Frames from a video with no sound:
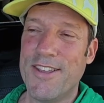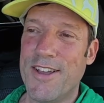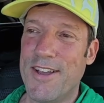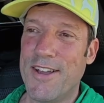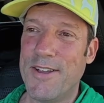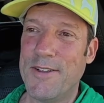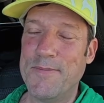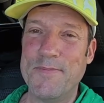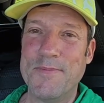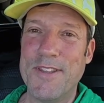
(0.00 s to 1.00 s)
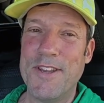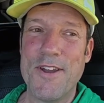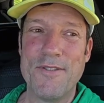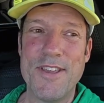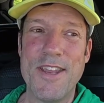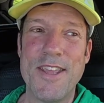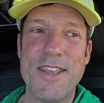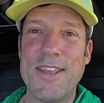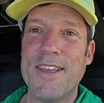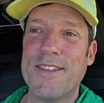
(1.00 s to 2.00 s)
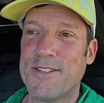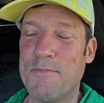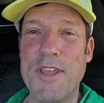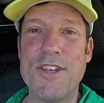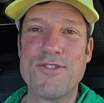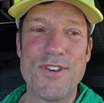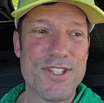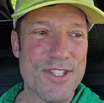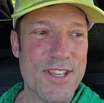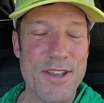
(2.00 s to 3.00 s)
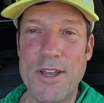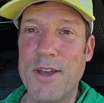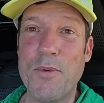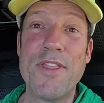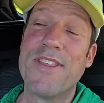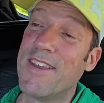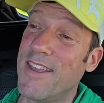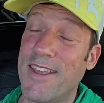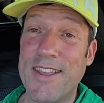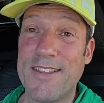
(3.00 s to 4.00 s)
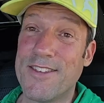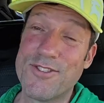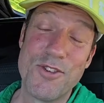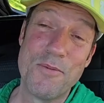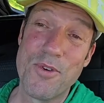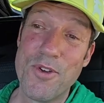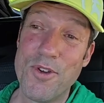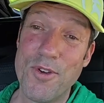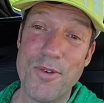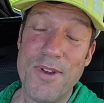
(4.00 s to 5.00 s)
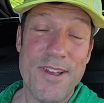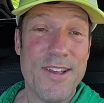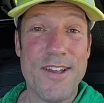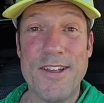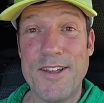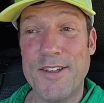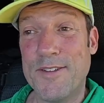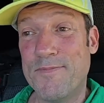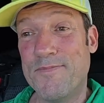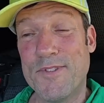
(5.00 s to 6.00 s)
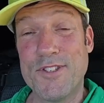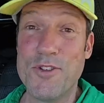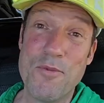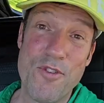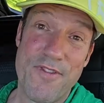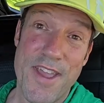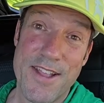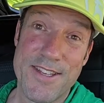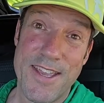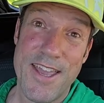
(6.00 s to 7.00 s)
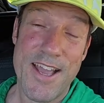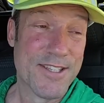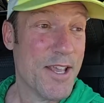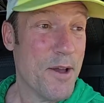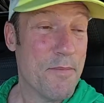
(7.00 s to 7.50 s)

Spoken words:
you know, getting some interest with the Subaru Subaru fans, I guess.